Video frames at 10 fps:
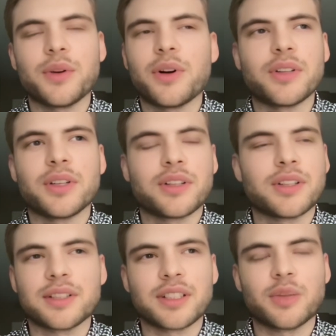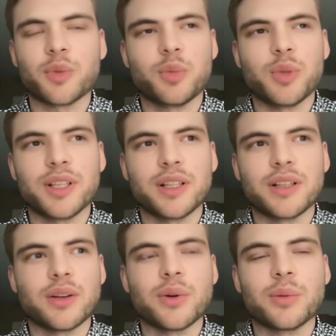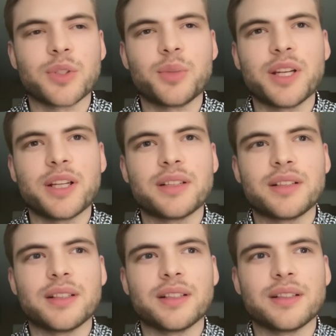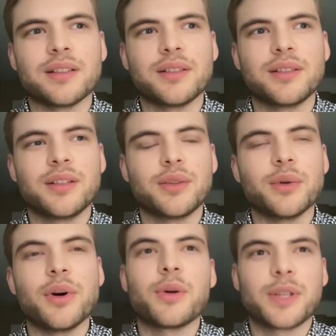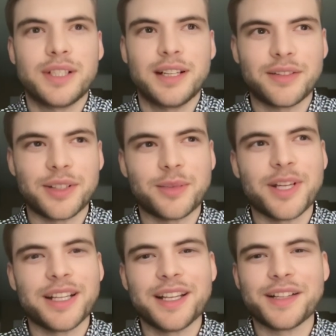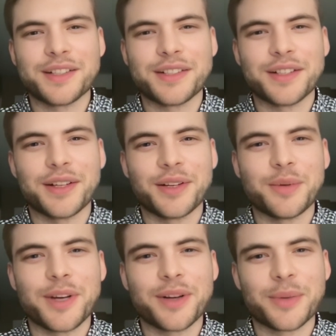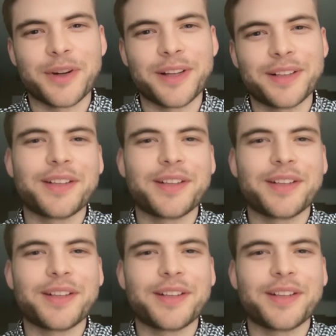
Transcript: all the other things that come with being in a home space is you always have their medications there no matter what.